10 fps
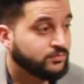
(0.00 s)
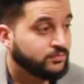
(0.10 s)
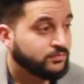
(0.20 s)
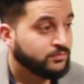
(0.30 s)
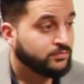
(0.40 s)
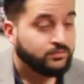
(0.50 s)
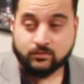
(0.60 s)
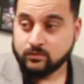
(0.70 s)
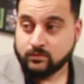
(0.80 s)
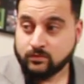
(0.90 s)

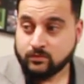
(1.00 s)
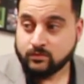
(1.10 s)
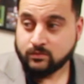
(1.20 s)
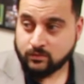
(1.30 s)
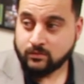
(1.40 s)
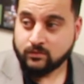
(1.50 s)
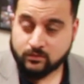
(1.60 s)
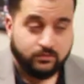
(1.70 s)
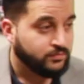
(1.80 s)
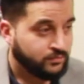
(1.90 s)

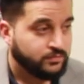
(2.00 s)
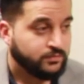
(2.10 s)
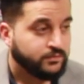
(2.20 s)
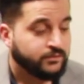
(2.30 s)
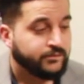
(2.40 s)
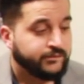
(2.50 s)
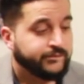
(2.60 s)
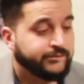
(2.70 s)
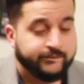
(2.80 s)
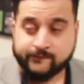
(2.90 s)

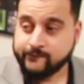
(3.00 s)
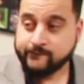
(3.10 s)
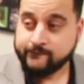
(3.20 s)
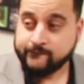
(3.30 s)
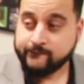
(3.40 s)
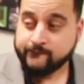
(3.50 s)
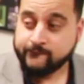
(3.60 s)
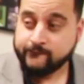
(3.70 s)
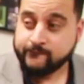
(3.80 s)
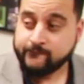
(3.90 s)

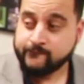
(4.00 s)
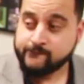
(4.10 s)
No words are spoken by the person on screen.